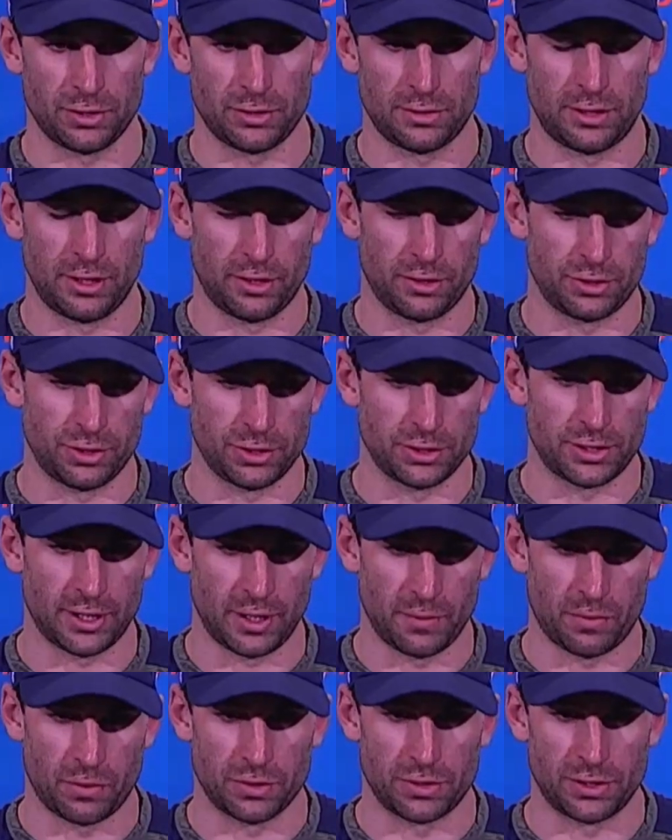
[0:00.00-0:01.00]
diligence that he
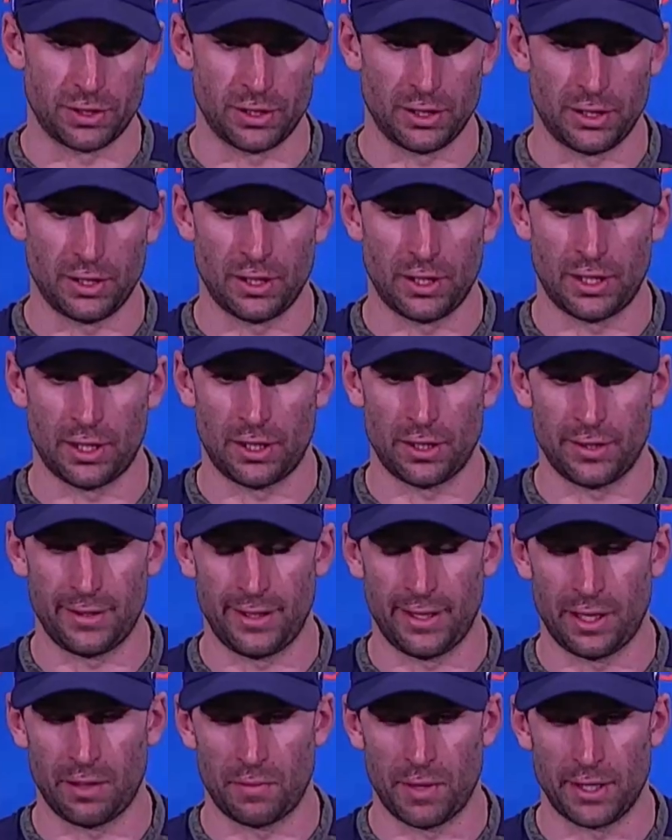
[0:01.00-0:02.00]
puts in on a
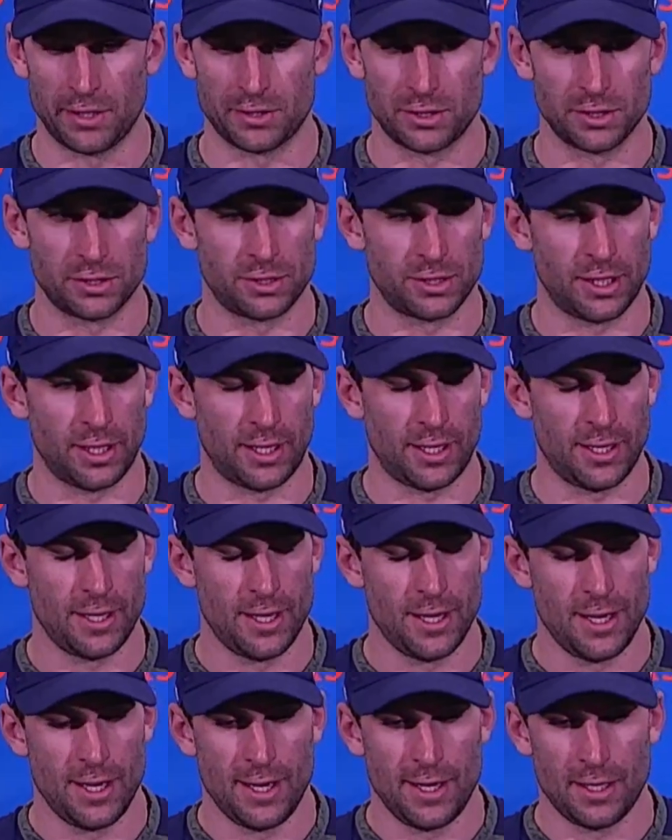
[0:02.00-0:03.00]
daily basis to
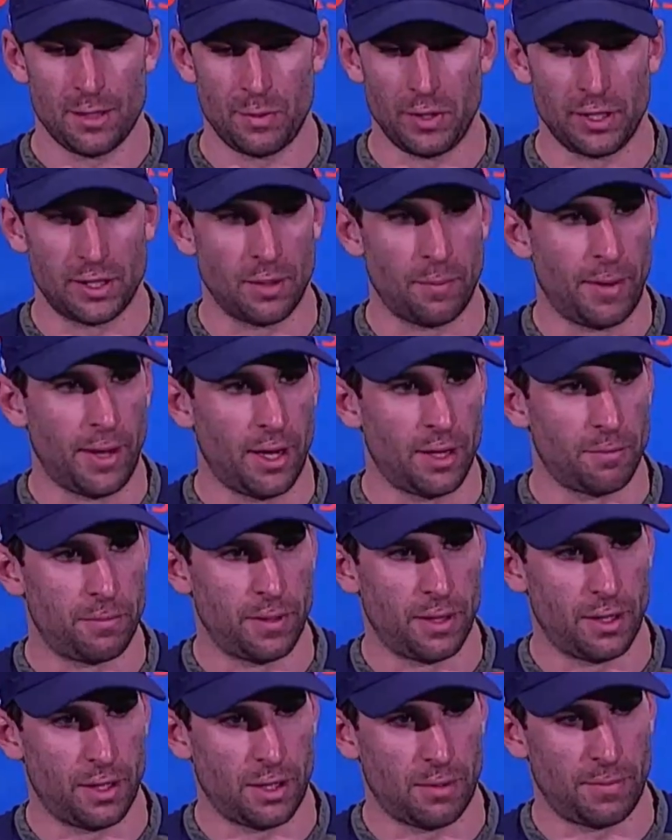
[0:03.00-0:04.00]
be at
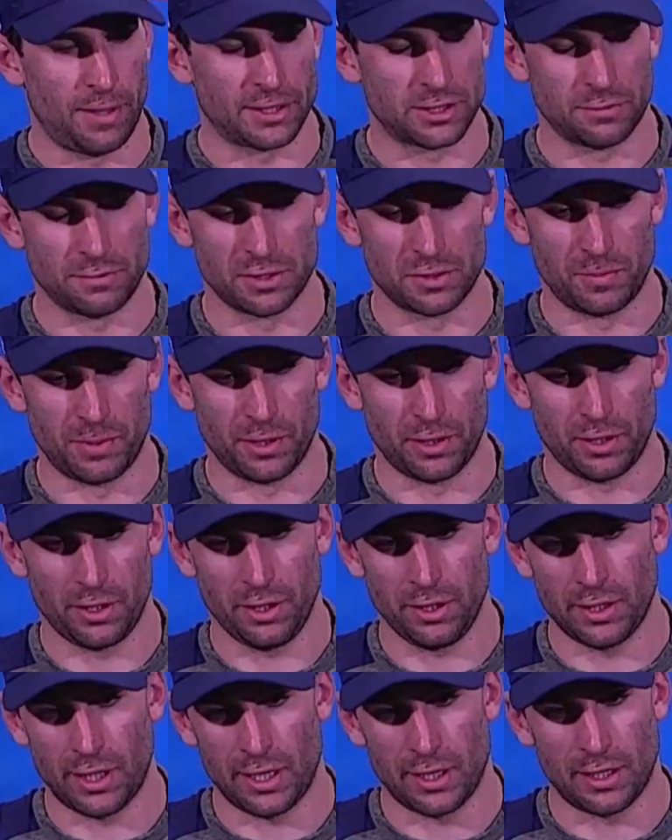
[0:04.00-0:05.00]
the best of his ability
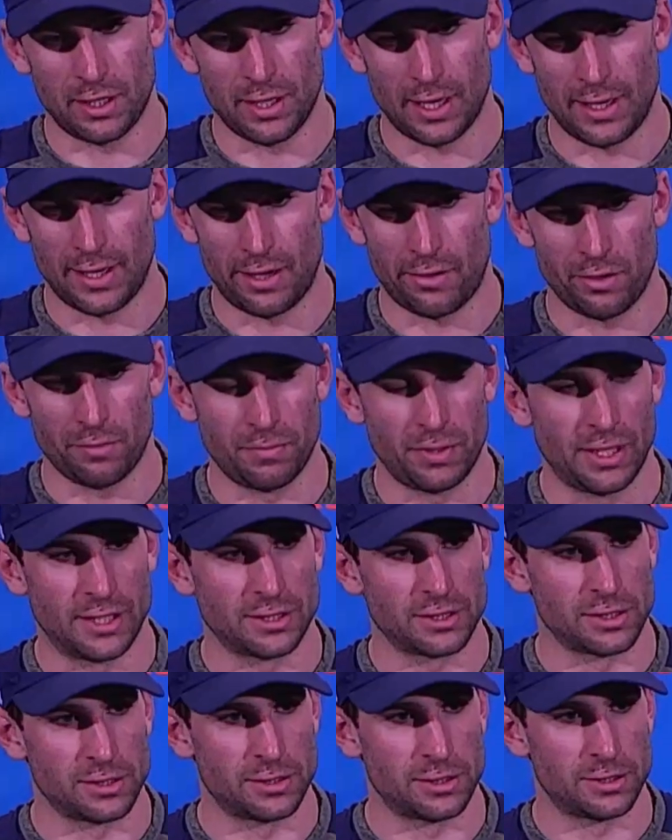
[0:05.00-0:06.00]
night in, night out, and be as
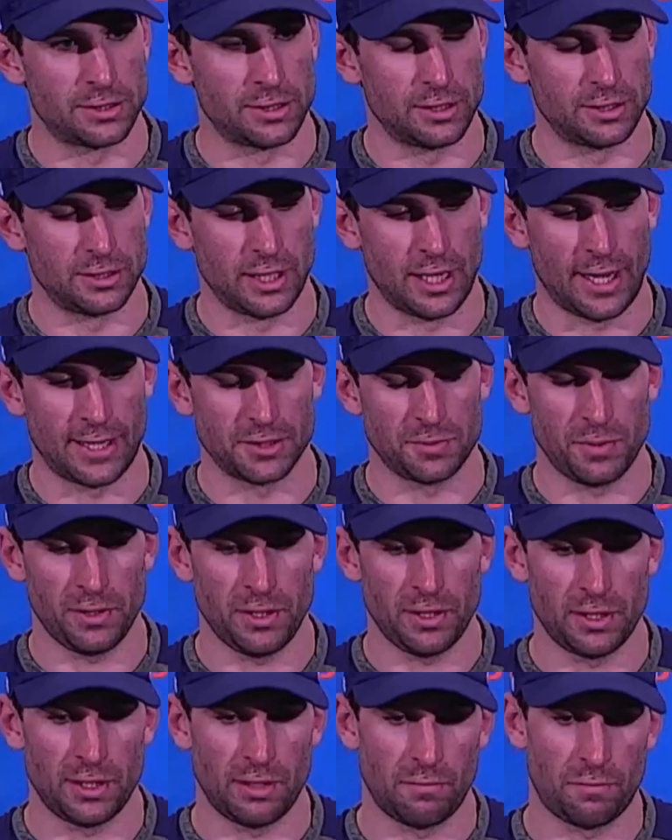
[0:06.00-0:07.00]
consistent as he has been.
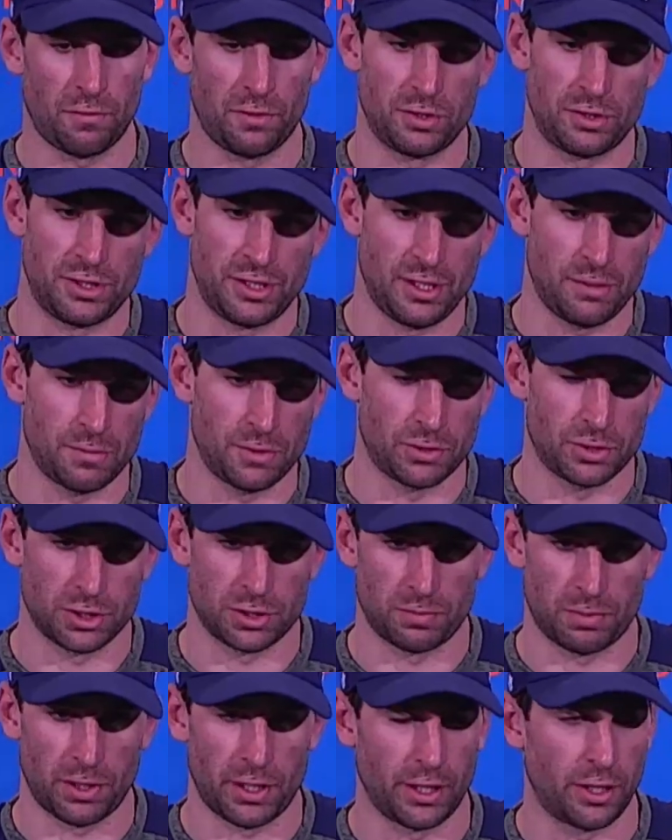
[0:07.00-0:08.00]
And then for the team, it's
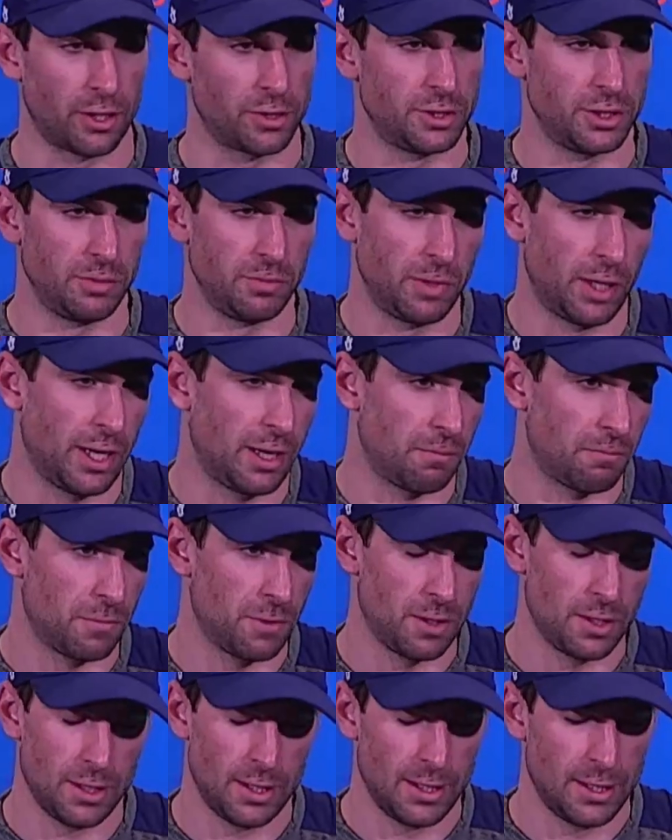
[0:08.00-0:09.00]
just playing our team game,
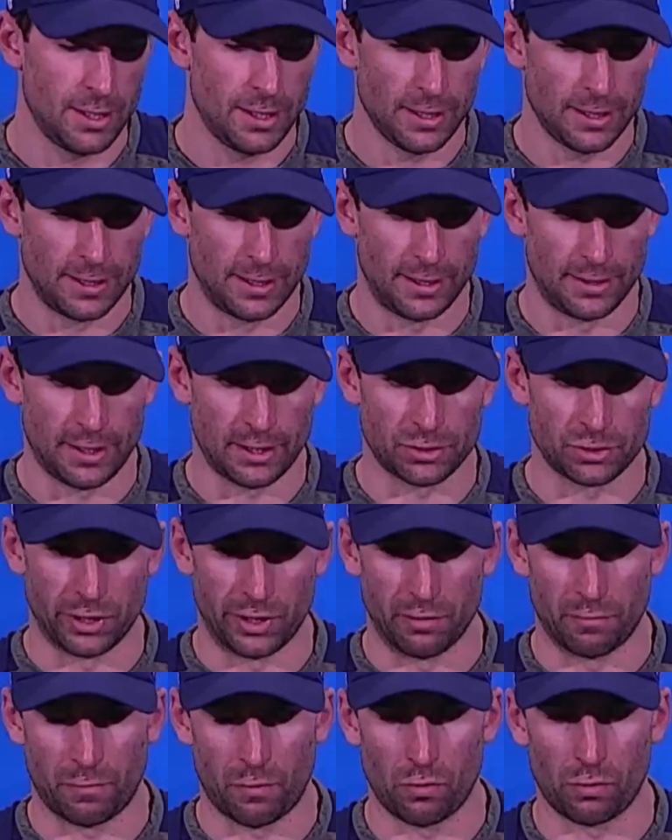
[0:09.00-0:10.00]
not trying
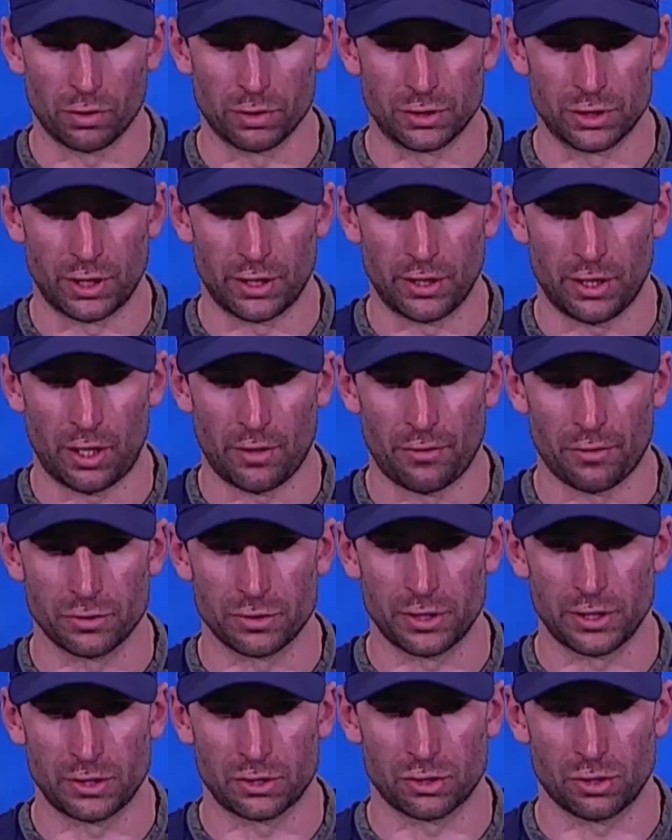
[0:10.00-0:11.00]
to focus on those
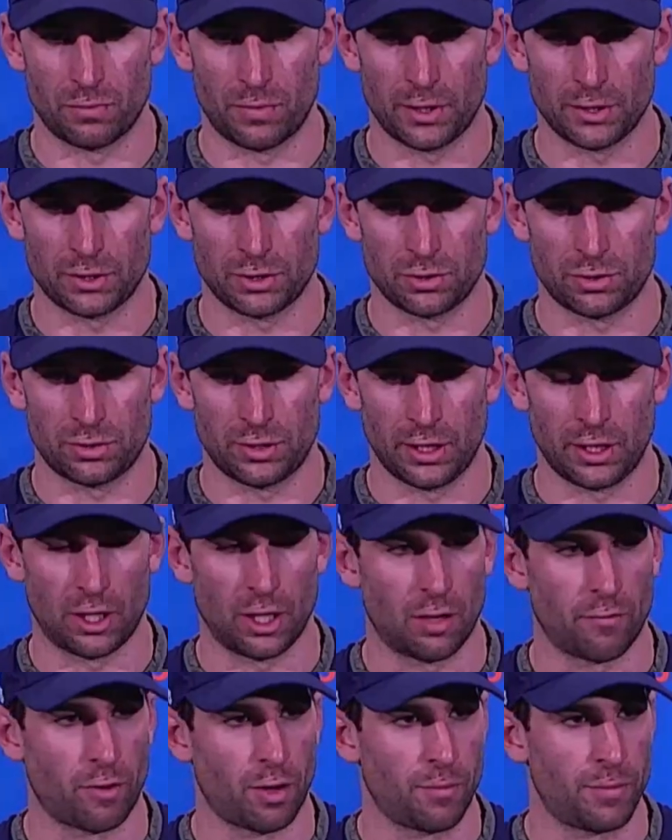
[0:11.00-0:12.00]
things so much, take care
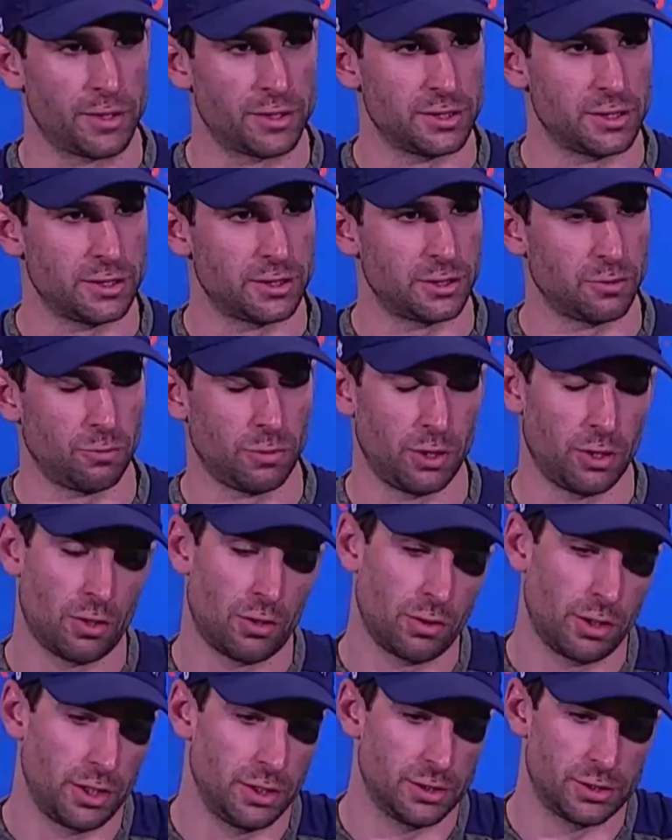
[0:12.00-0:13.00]
of our business. And we know
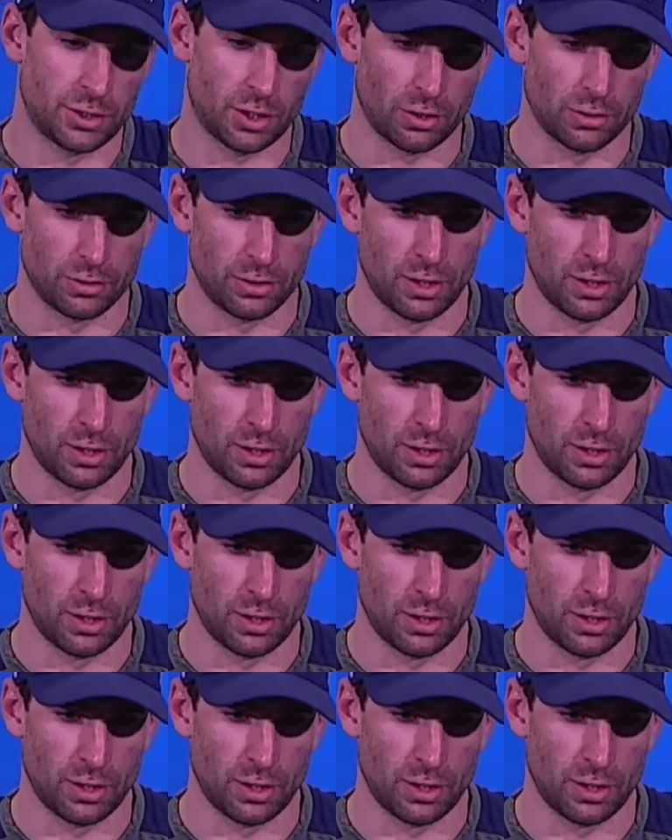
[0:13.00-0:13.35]
he's our